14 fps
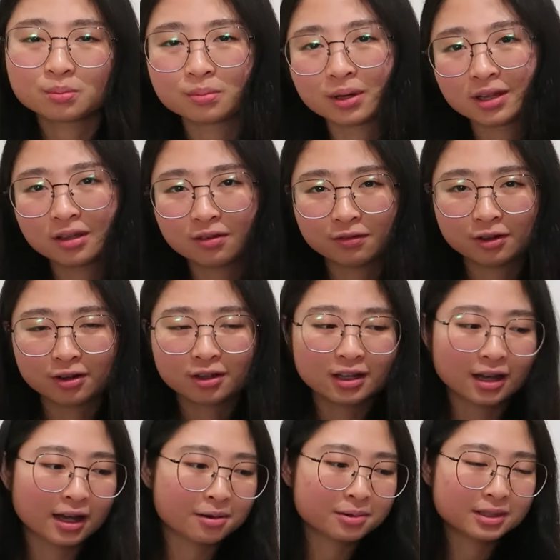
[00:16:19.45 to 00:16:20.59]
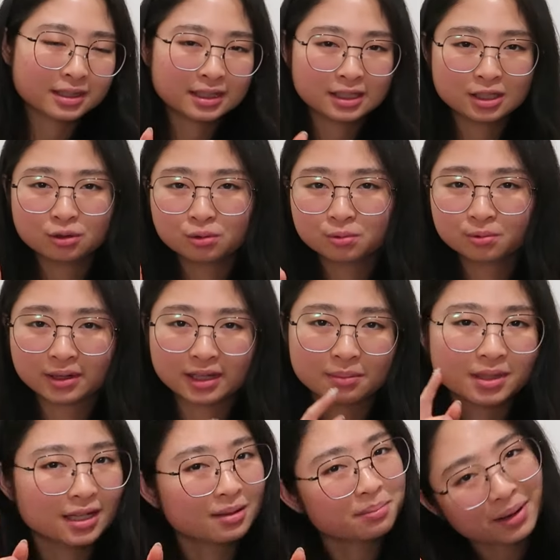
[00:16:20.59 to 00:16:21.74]
But if not, I will see you when
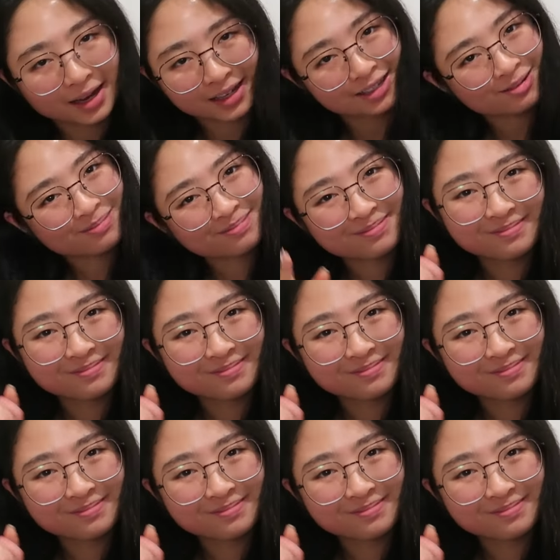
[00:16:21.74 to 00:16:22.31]
I'm done packing.